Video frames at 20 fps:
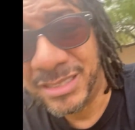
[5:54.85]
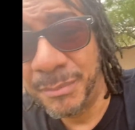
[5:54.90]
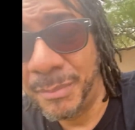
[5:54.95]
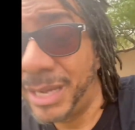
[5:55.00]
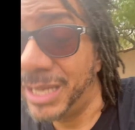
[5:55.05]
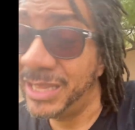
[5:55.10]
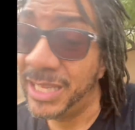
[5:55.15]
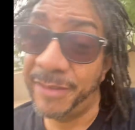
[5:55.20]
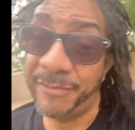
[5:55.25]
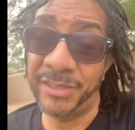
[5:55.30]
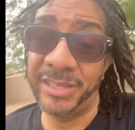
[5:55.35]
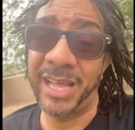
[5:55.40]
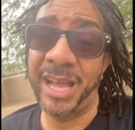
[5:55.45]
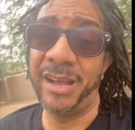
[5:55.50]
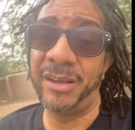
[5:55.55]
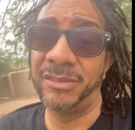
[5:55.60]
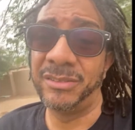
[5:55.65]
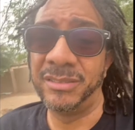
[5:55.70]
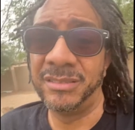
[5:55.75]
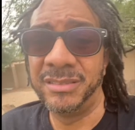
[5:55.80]
my 11th
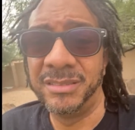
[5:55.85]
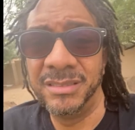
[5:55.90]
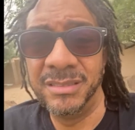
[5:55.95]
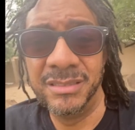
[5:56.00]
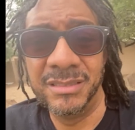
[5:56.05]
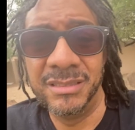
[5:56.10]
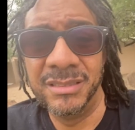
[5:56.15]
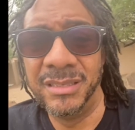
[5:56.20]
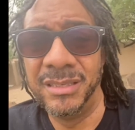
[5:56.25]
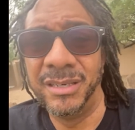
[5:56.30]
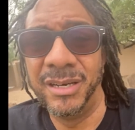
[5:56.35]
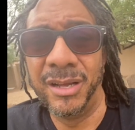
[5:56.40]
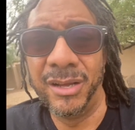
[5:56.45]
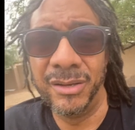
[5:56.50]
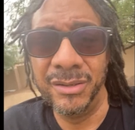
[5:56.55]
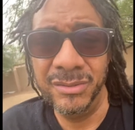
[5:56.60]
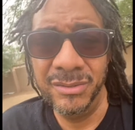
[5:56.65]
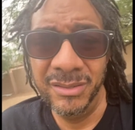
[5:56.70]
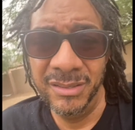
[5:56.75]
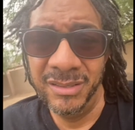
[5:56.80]
house, you
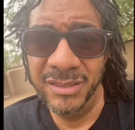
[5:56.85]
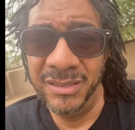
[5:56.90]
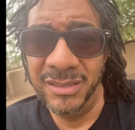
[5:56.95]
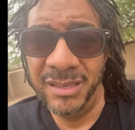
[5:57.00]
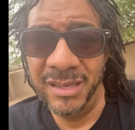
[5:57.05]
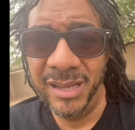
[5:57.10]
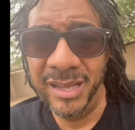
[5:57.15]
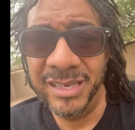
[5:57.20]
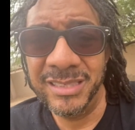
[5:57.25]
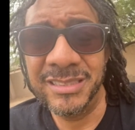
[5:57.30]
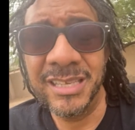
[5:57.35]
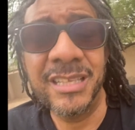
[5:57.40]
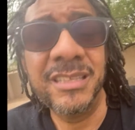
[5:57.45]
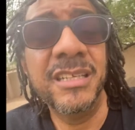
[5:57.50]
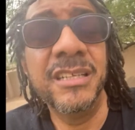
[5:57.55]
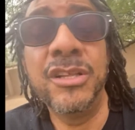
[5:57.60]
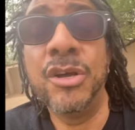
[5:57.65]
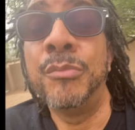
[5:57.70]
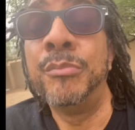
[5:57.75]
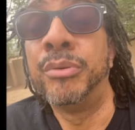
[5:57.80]
know? And it's not
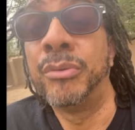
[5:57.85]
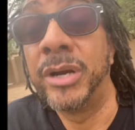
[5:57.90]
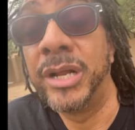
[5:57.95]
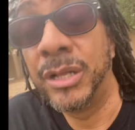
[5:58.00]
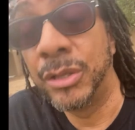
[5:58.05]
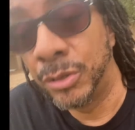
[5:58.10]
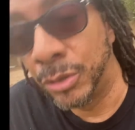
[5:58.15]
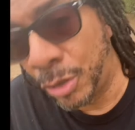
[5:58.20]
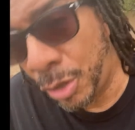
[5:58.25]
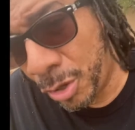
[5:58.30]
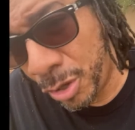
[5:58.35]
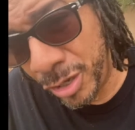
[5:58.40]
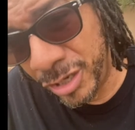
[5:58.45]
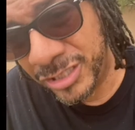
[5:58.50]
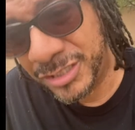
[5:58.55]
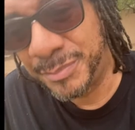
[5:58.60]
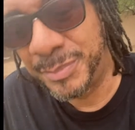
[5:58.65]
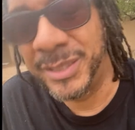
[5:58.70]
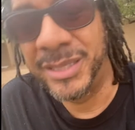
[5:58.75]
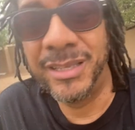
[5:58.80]
that they'll break
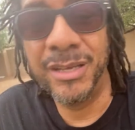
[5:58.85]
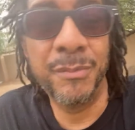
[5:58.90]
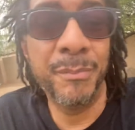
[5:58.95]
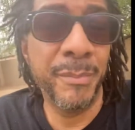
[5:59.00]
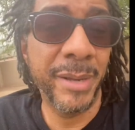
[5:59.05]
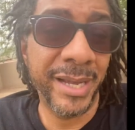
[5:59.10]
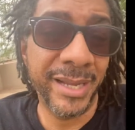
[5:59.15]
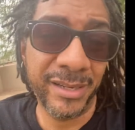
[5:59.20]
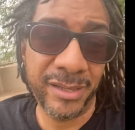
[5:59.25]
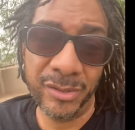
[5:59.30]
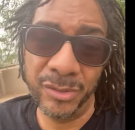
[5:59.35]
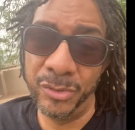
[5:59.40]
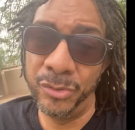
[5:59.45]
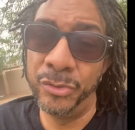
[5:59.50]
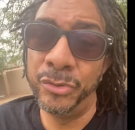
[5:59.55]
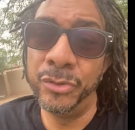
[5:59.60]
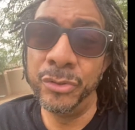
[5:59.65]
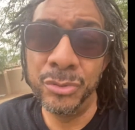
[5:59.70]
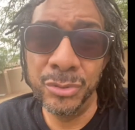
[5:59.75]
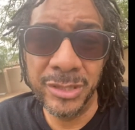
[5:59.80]
laws, but they'll make
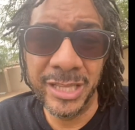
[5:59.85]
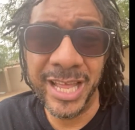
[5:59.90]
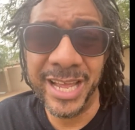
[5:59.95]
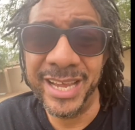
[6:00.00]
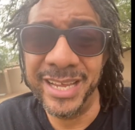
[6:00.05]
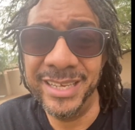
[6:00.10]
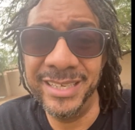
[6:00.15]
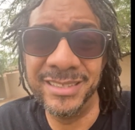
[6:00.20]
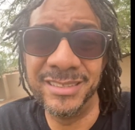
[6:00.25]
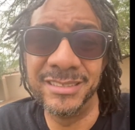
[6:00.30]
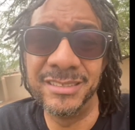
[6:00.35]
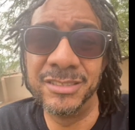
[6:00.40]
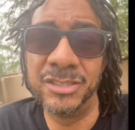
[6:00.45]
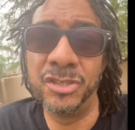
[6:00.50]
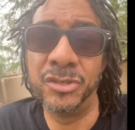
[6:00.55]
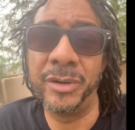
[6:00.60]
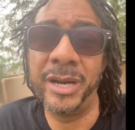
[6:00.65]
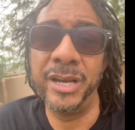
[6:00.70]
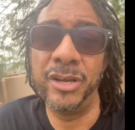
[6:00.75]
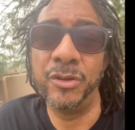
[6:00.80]
new lanes,
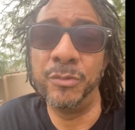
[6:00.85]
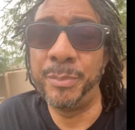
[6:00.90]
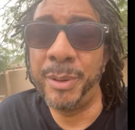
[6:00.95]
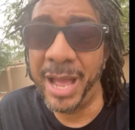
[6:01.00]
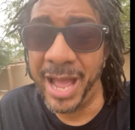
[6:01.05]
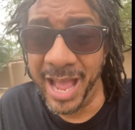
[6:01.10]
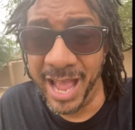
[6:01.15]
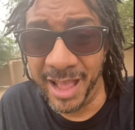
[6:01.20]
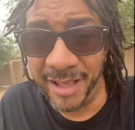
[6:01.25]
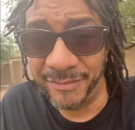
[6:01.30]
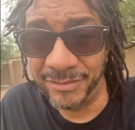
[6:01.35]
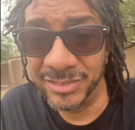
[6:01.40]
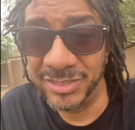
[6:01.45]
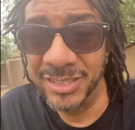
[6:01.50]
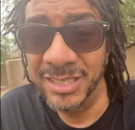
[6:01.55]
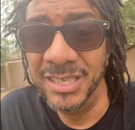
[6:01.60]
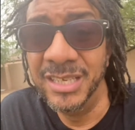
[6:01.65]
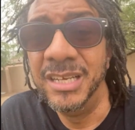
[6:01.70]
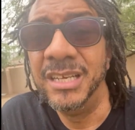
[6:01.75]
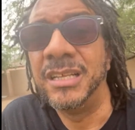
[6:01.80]
create new paths,
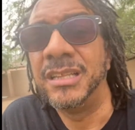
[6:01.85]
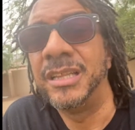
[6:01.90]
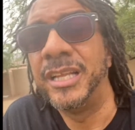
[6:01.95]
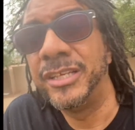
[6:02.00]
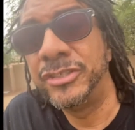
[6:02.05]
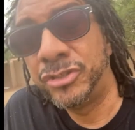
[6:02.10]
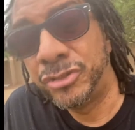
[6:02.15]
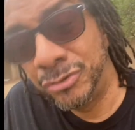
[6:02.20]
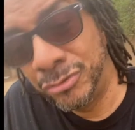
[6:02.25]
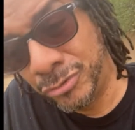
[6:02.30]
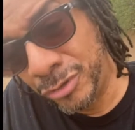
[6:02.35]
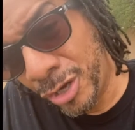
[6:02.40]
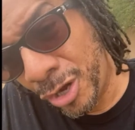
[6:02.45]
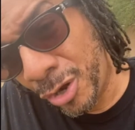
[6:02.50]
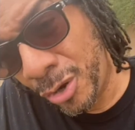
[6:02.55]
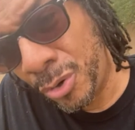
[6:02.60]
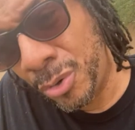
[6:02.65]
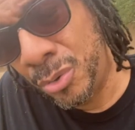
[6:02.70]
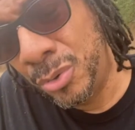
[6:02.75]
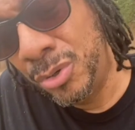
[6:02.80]
let you
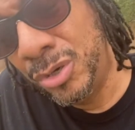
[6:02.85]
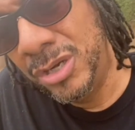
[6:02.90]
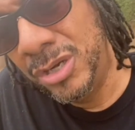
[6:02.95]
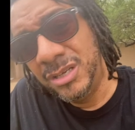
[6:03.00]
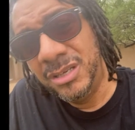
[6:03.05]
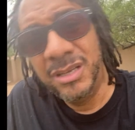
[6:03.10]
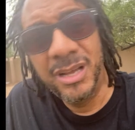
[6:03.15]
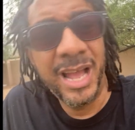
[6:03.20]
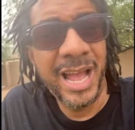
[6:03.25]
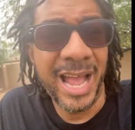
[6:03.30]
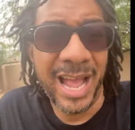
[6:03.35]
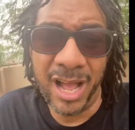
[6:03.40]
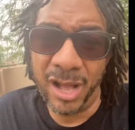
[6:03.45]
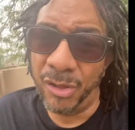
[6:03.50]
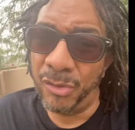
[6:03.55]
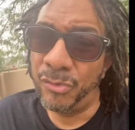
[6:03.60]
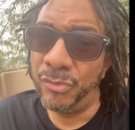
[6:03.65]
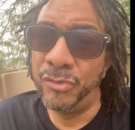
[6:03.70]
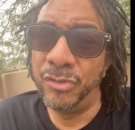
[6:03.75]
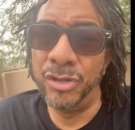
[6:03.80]
know
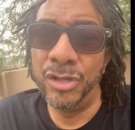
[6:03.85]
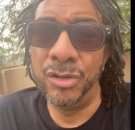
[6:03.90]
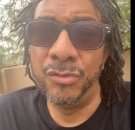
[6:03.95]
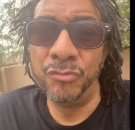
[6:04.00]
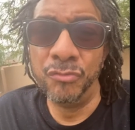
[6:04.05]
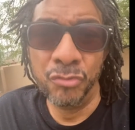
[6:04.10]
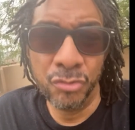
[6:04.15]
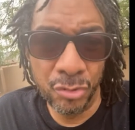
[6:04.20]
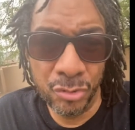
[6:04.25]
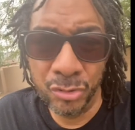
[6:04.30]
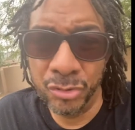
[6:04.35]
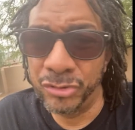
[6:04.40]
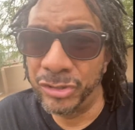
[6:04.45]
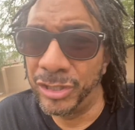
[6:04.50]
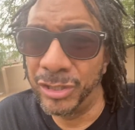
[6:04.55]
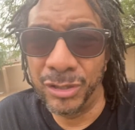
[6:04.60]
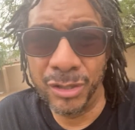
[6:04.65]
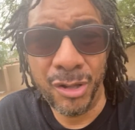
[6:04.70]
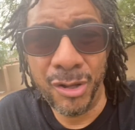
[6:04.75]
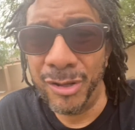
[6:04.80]
how the rules
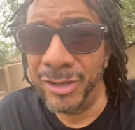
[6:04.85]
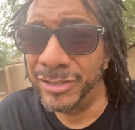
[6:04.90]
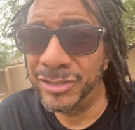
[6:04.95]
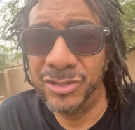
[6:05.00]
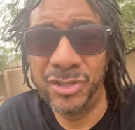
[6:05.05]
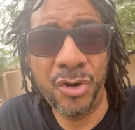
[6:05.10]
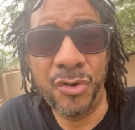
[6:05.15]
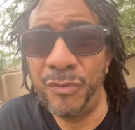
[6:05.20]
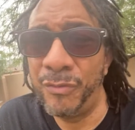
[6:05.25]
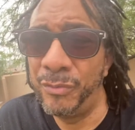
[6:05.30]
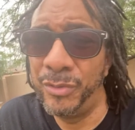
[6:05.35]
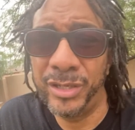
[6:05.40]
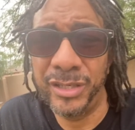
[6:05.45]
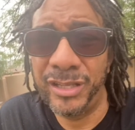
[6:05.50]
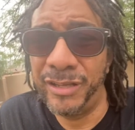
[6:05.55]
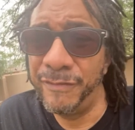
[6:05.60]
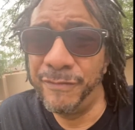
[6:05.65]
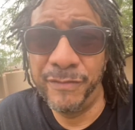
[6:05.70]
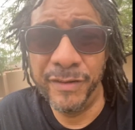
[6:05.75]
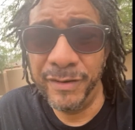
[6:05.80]
and laws don't
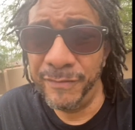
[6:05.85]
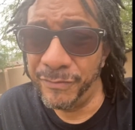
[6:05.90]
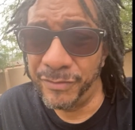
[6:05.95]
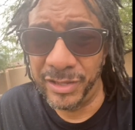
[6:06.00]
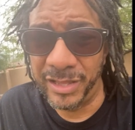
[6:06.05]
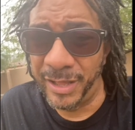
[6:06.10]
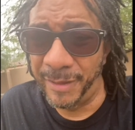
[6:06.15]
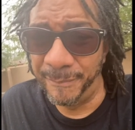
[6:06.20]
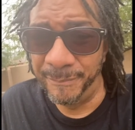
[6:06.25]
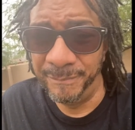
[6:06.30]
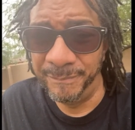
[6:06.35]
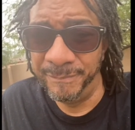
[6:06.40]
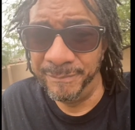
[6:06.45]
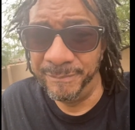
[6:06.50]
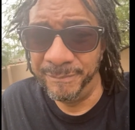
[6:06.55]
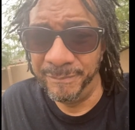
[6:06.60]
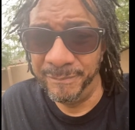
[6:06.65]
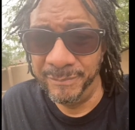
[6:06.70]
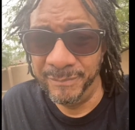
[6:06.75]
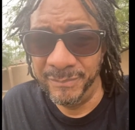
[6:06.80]
really fit for them.
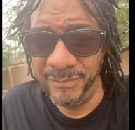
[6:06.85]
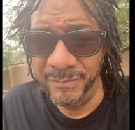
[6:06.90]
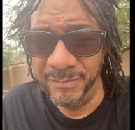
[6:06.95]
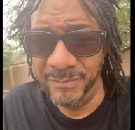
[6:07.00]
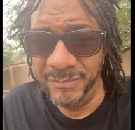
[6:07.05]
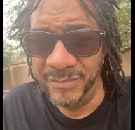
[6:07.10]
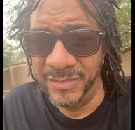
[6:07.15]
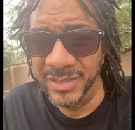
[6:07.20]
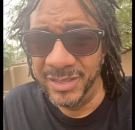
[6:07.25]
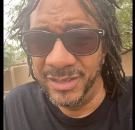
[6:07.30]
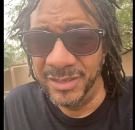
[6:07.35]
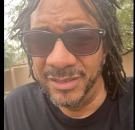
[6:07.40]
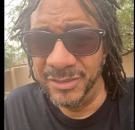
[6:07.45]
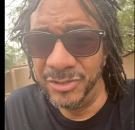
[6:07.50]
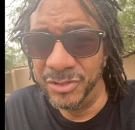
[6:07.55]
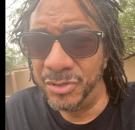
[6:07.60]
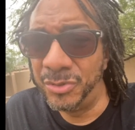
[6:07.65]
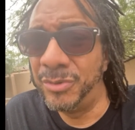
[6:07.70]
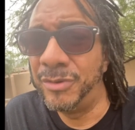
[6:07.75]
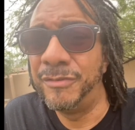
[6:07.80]

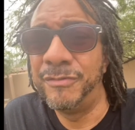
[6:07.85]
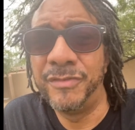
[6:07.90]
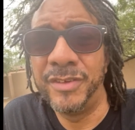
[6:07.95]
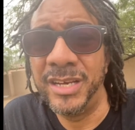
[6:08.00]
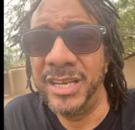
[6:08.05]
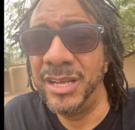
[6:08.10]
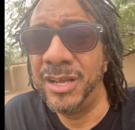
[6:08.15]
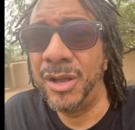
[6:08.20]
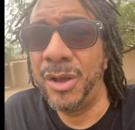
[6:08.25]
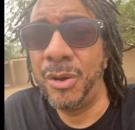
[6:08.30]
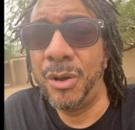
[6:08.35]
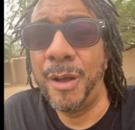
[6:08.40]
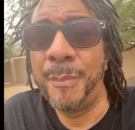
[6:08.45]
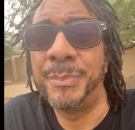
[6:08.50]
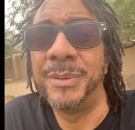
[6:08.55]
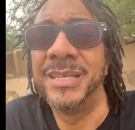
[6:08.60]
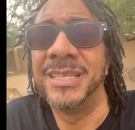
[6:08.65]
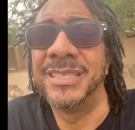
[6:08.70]
Do a video up in the